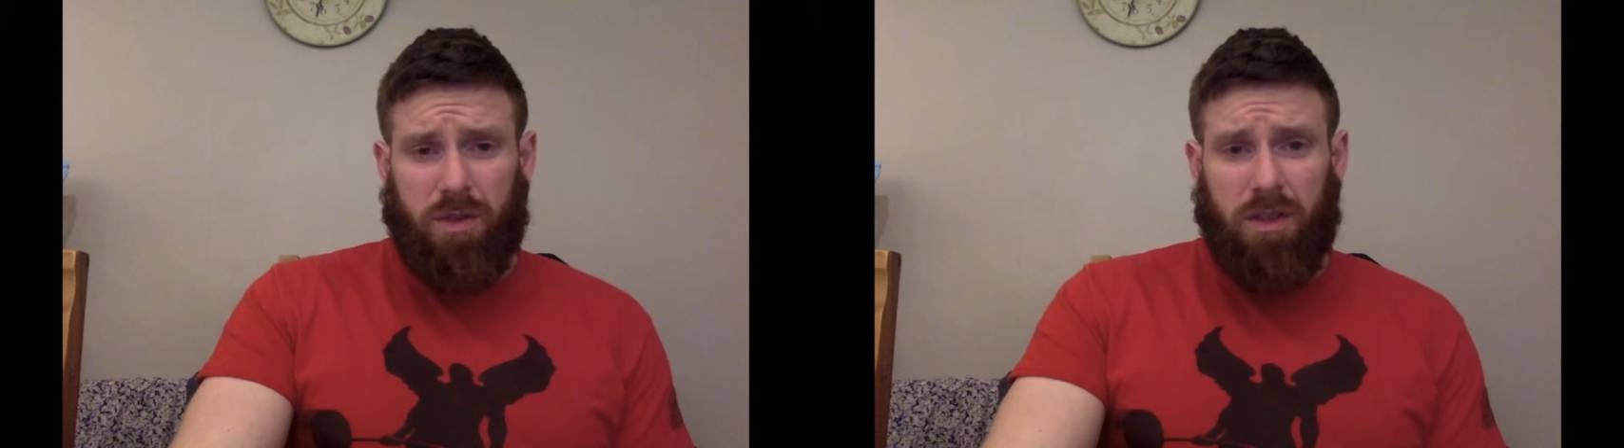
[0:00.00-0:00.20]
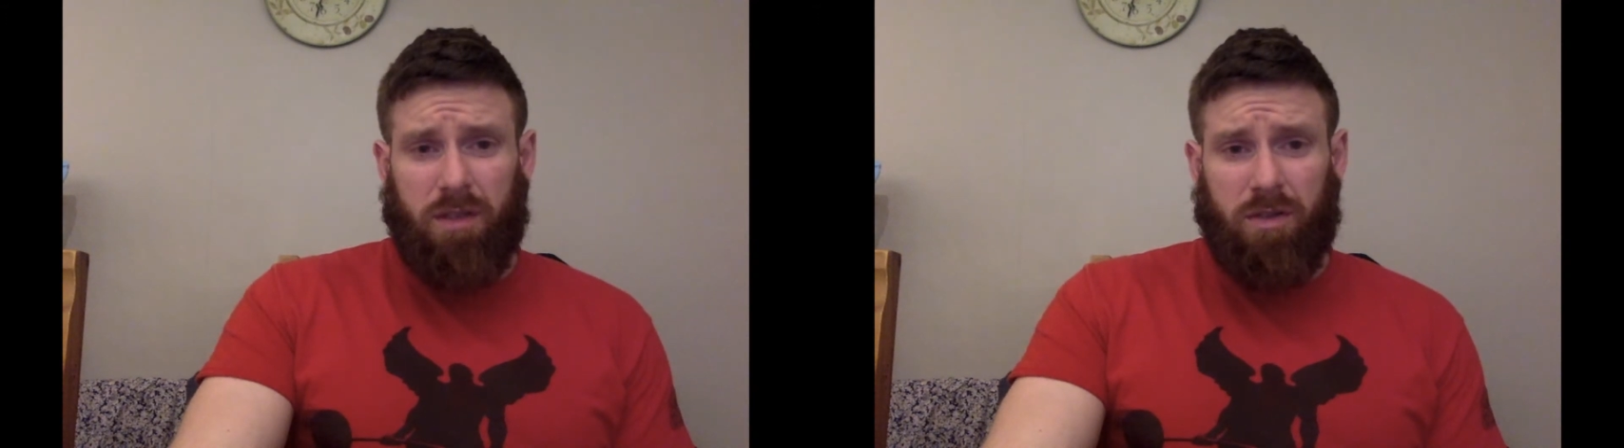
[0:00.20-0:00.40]

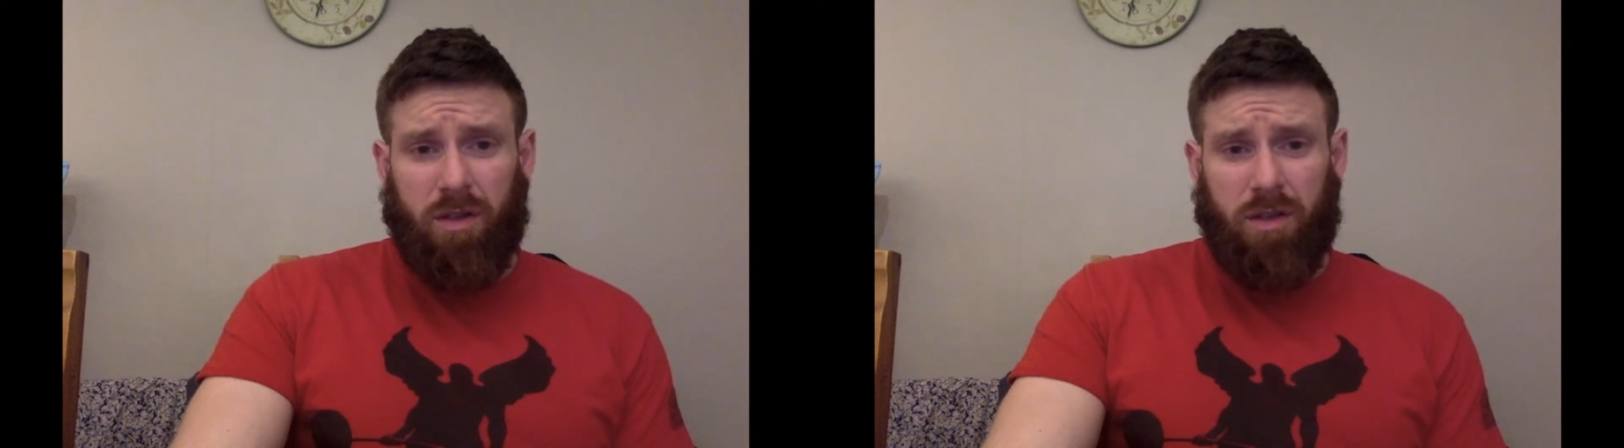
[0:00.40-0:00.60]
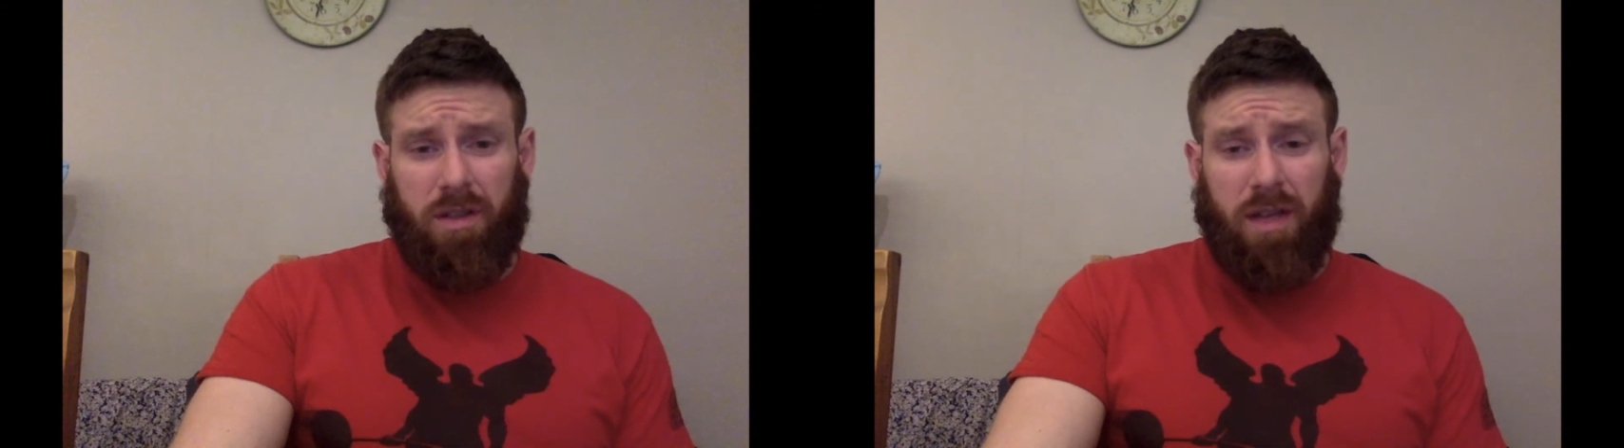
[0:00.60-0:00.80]
did
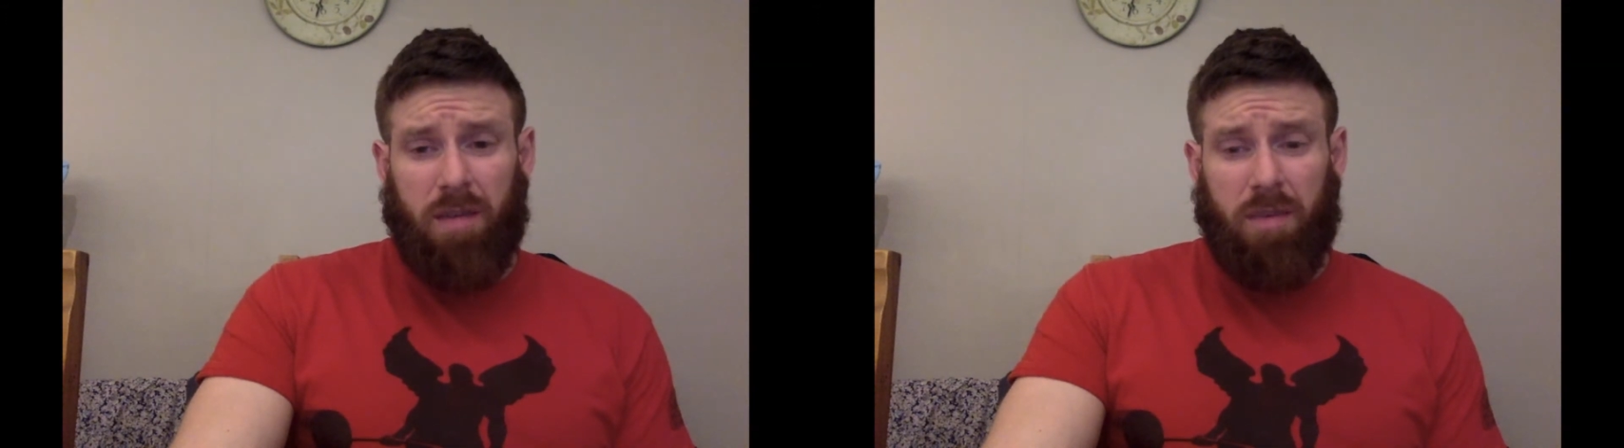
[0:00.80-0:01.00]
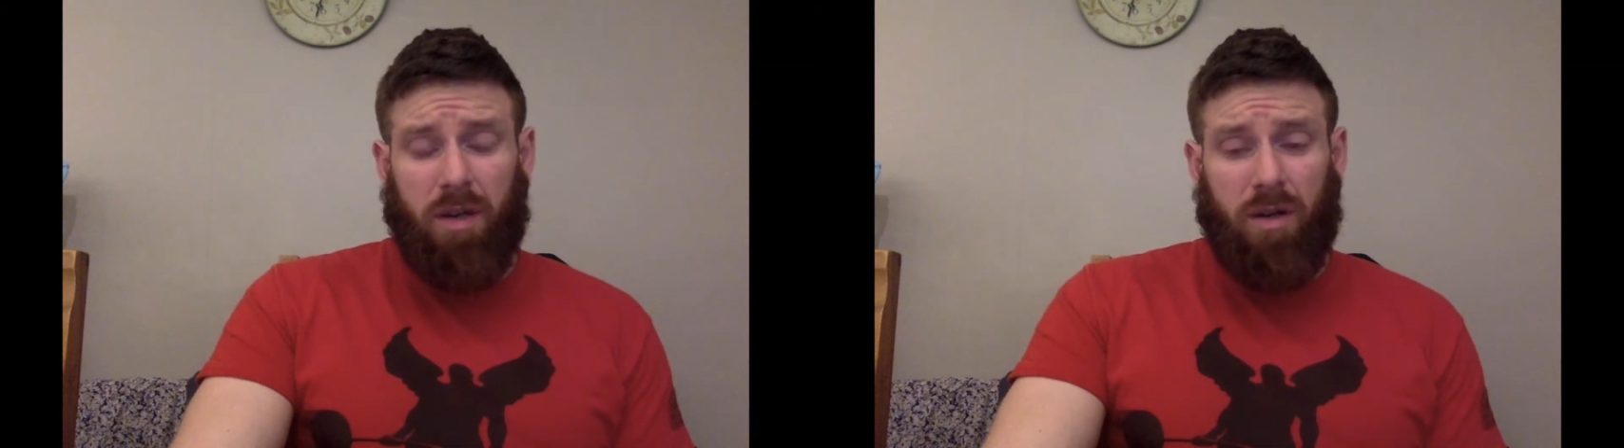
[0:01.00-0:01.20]
start to get a
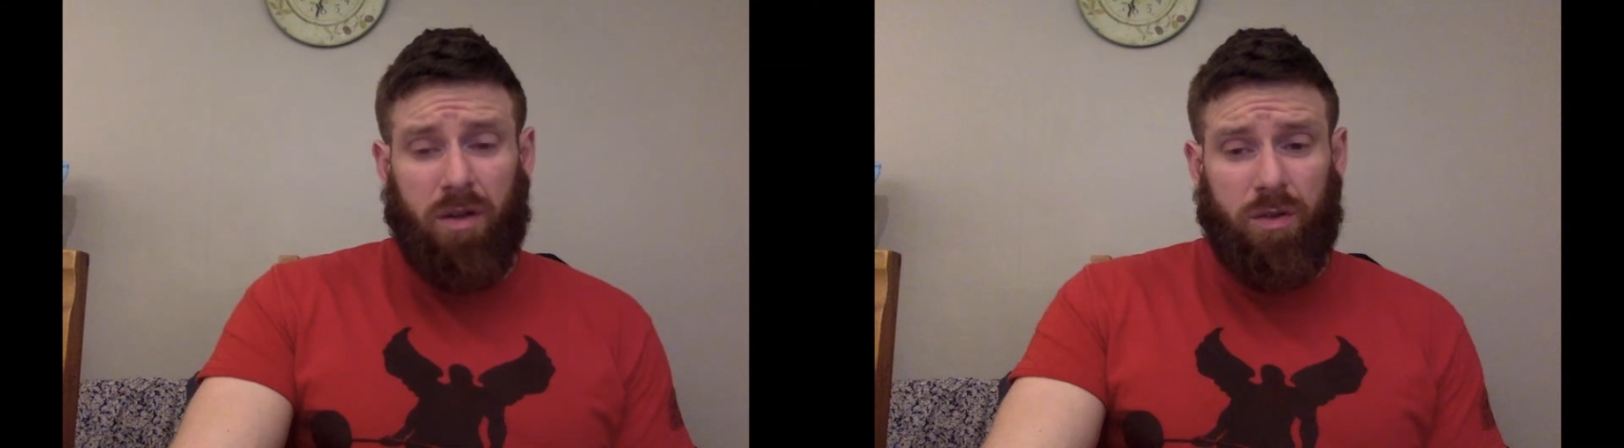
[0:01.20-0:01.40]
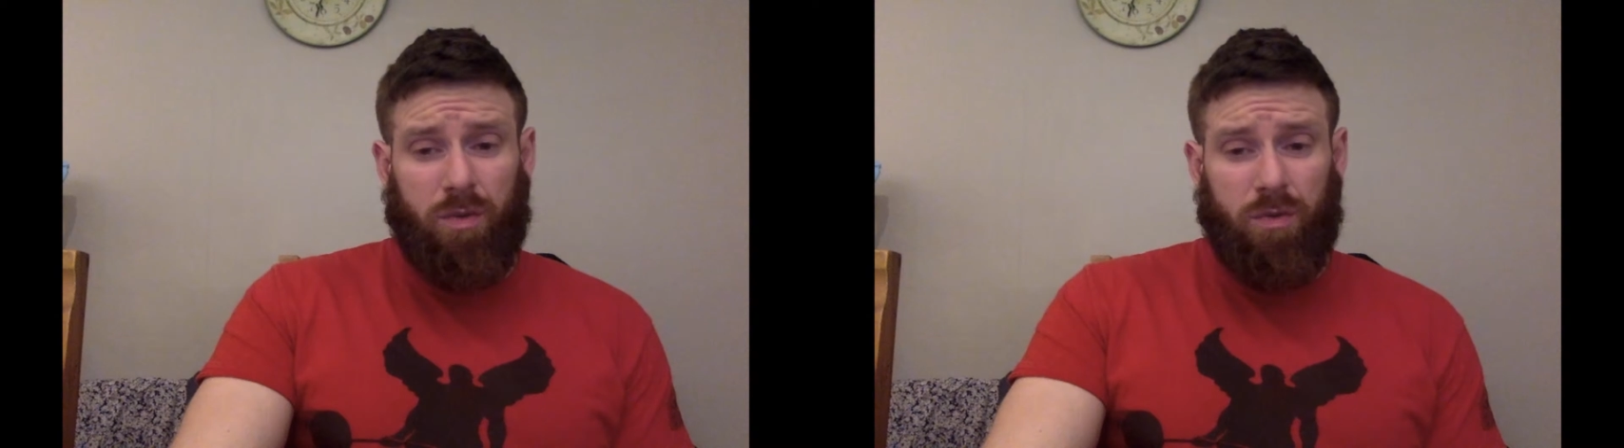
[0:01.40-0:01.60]
bit hard
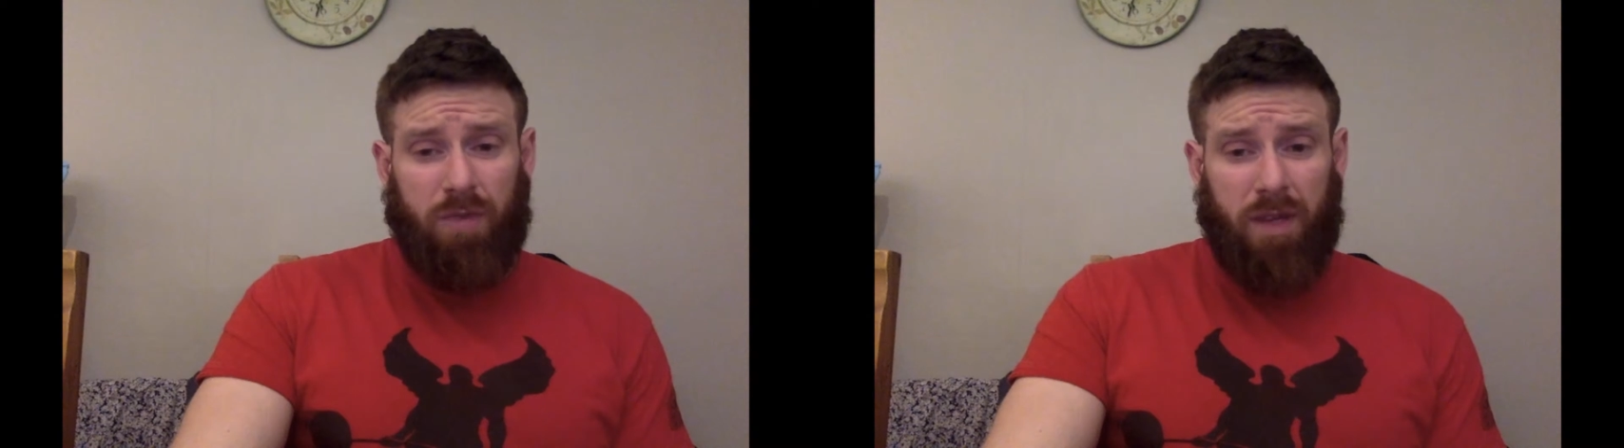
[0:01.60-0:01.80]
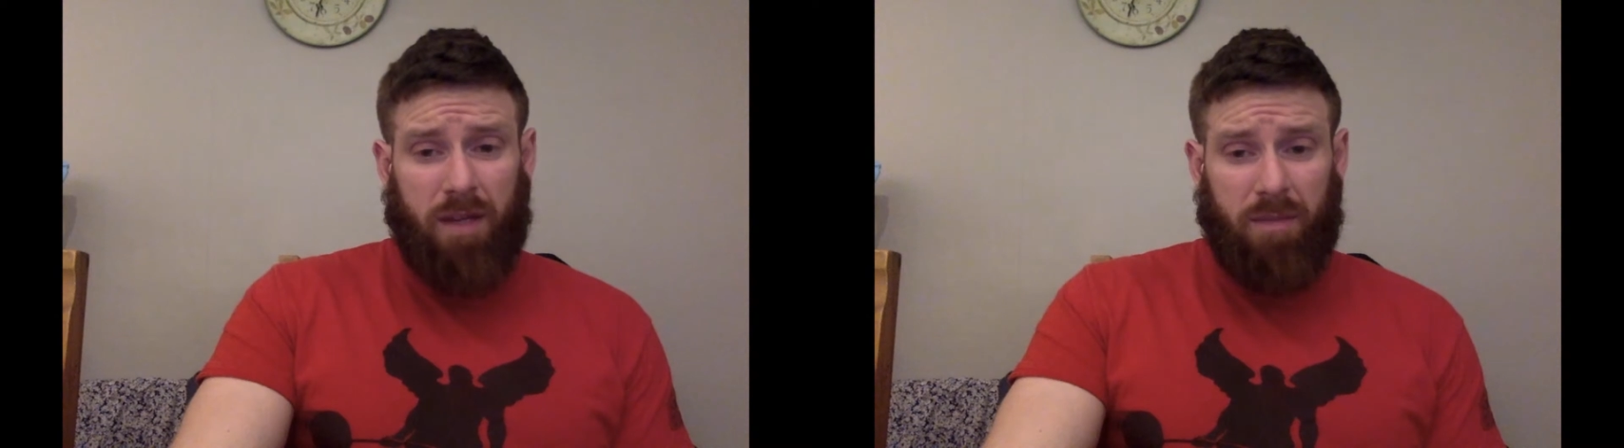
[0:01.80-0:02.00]
to
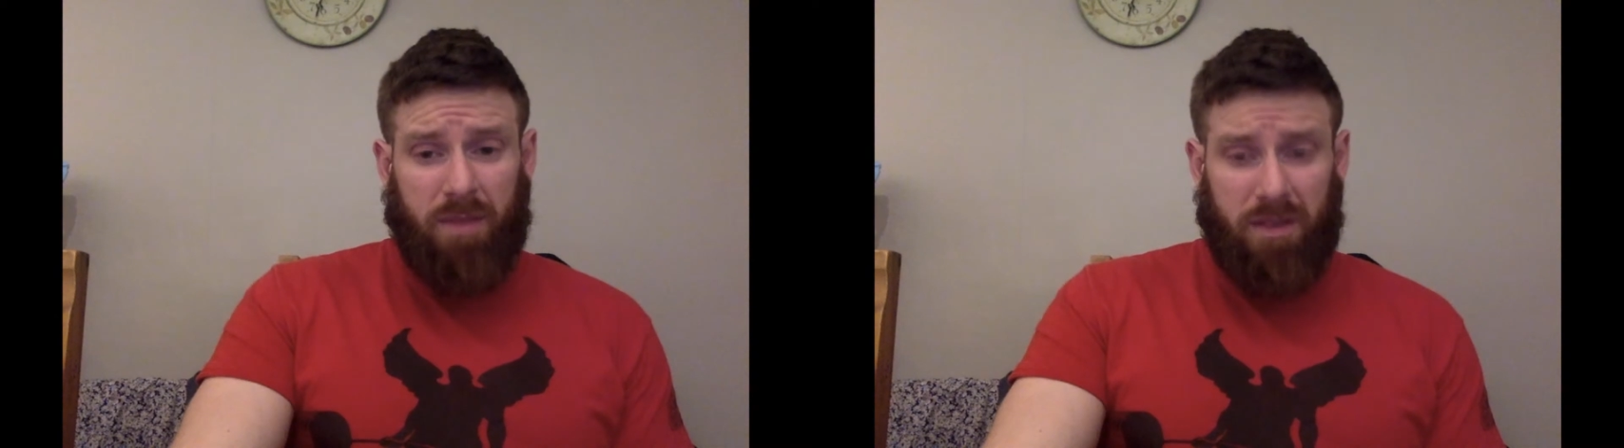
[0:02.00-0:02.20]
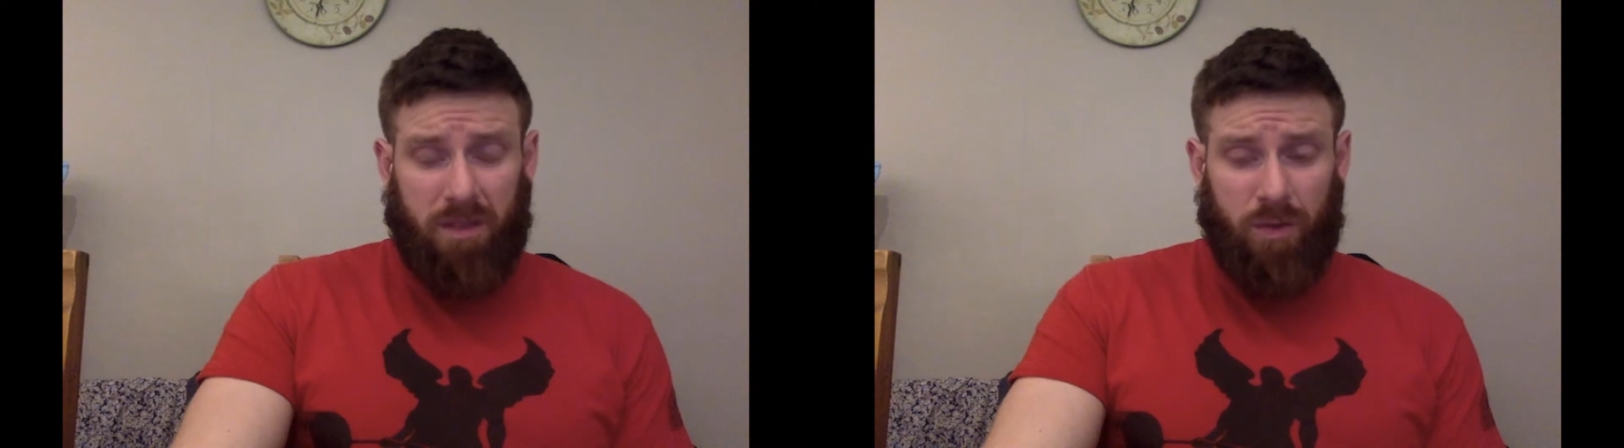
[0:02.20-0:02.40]
it
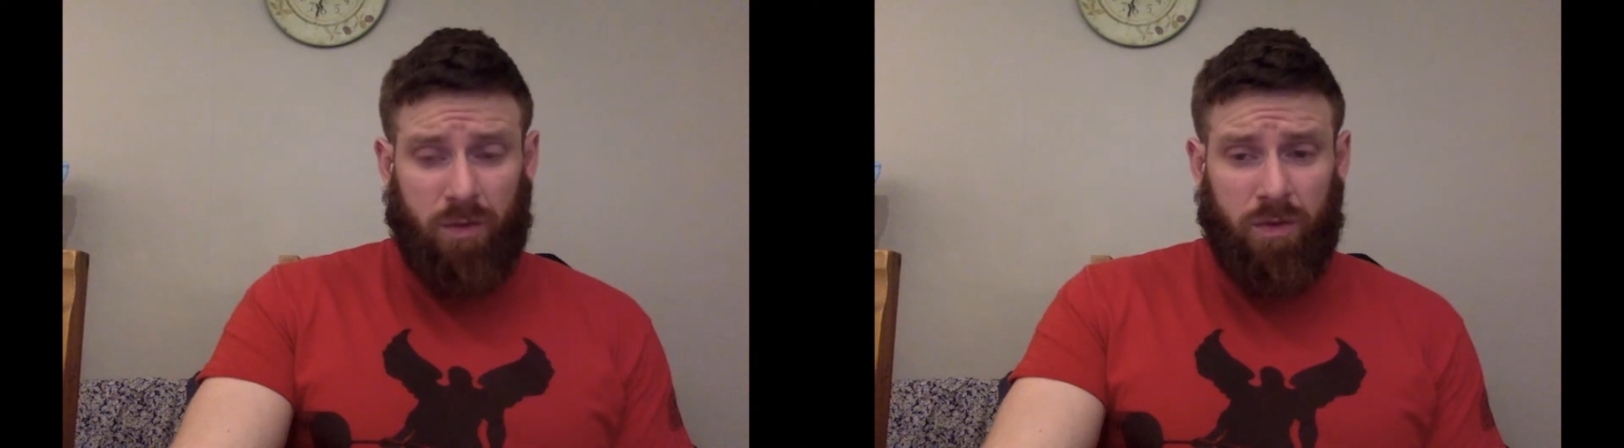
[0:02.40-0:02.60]
myself